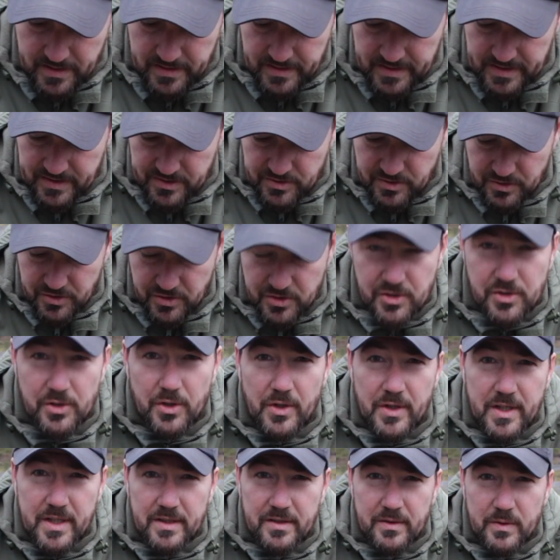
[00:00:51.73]
is just show
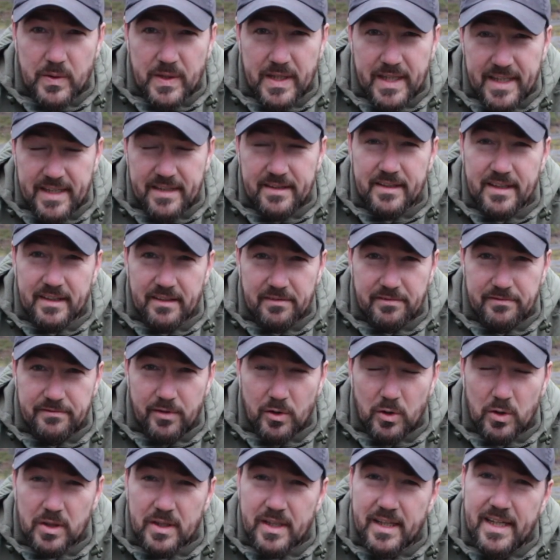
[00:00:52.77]
you the
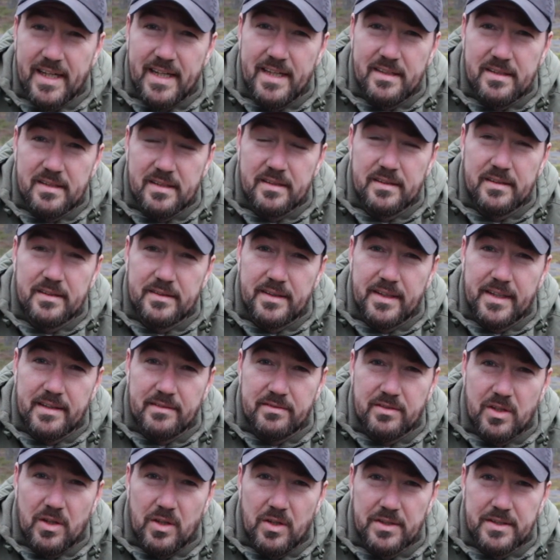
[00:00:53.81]
full kit that
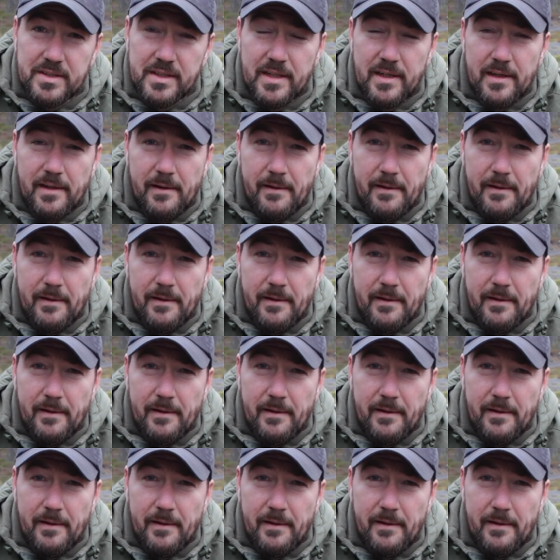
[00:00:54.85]
I've got.